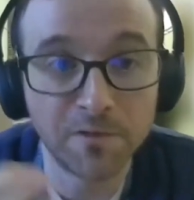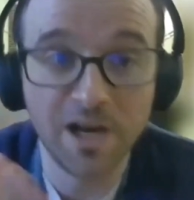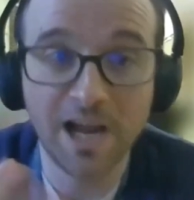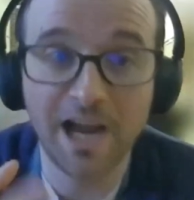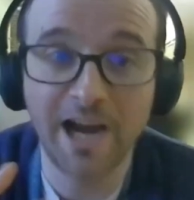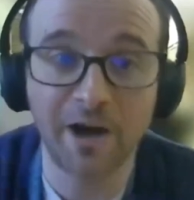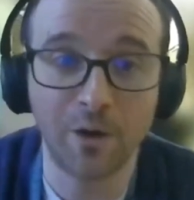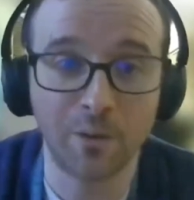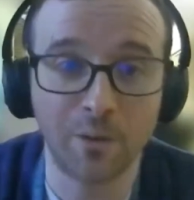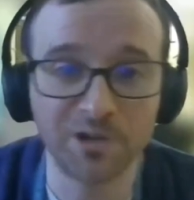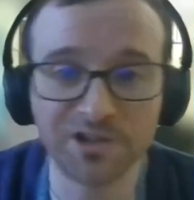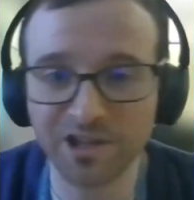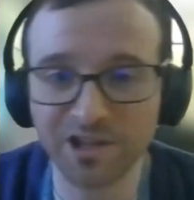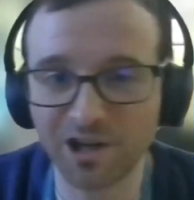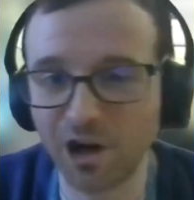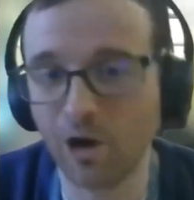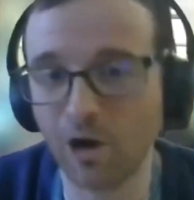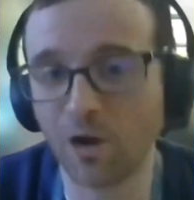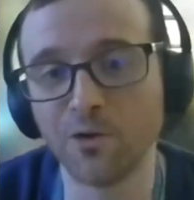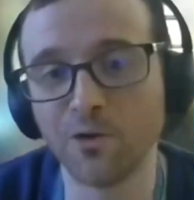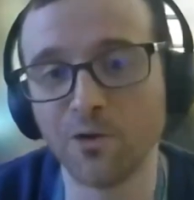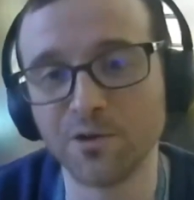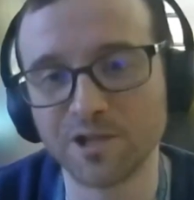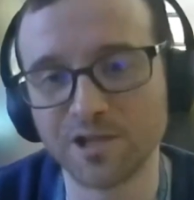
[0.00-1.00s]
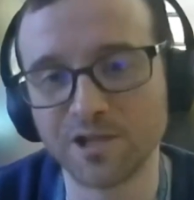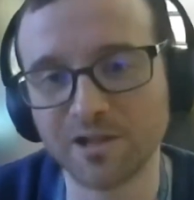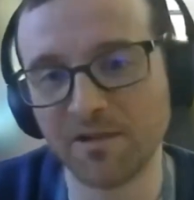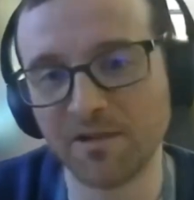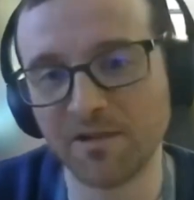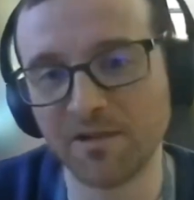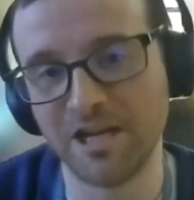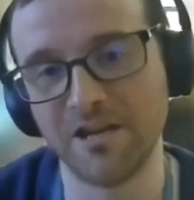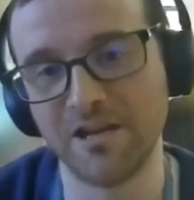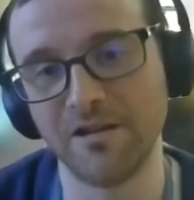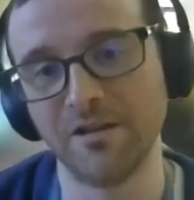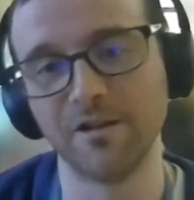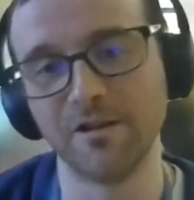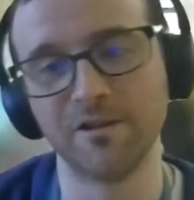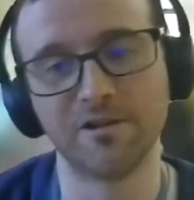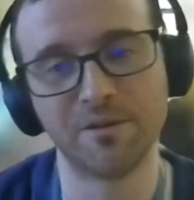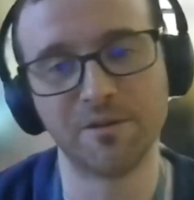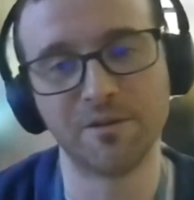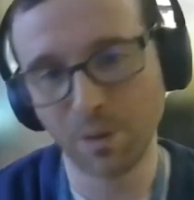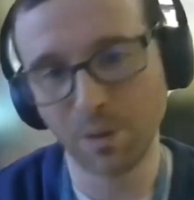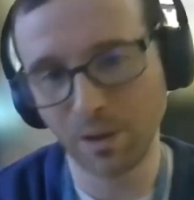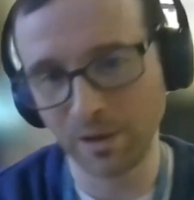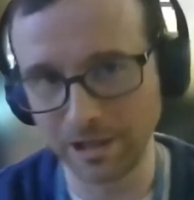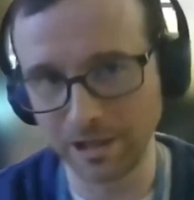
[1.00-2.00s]
for now, as a closed thing
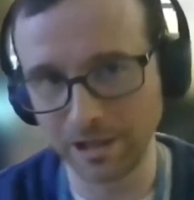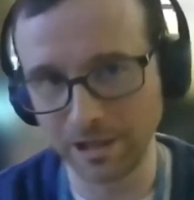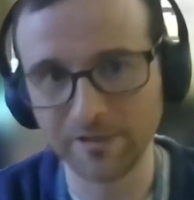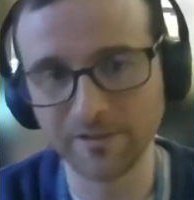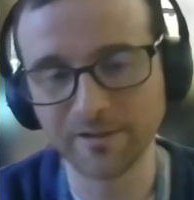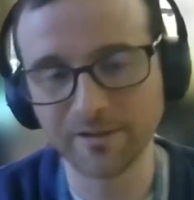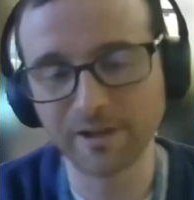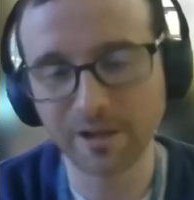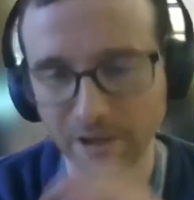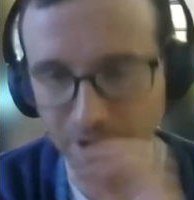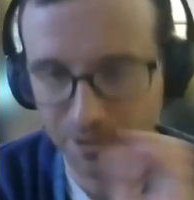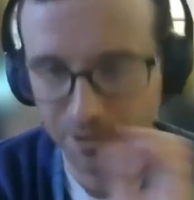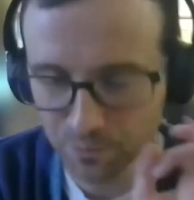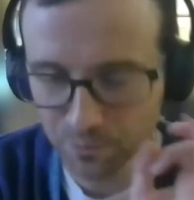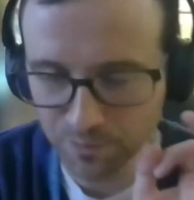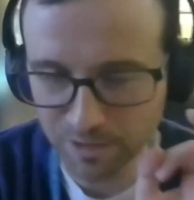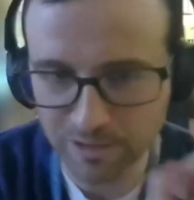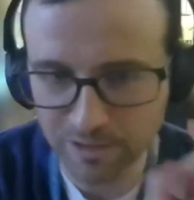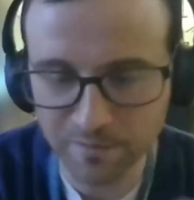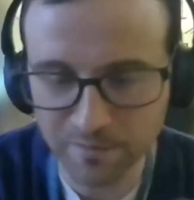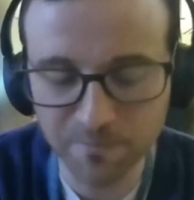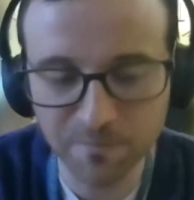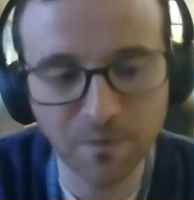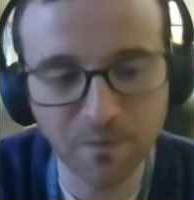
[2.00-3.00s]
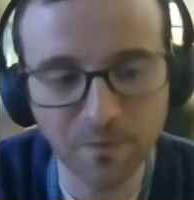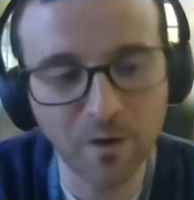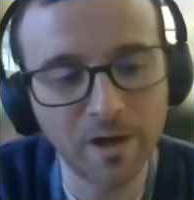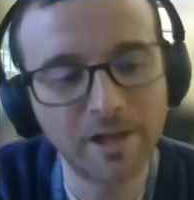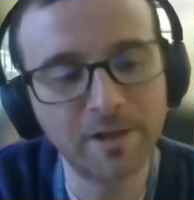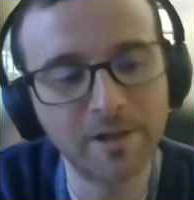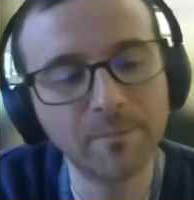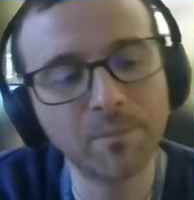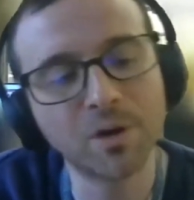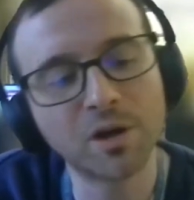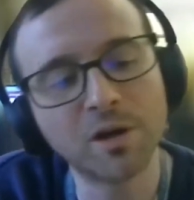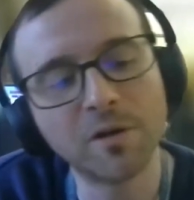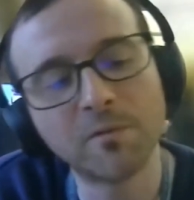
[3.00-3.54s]
that's completely internal, it's fine.